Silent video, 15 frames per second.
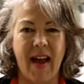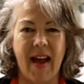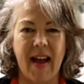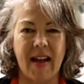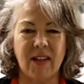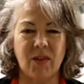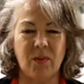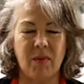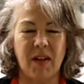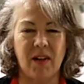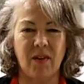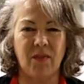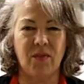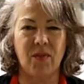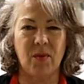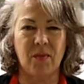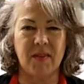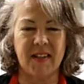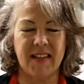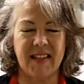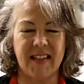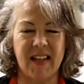and we look
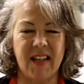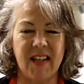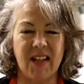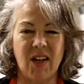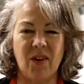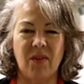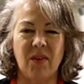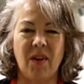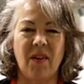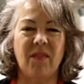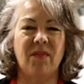forward to seeing you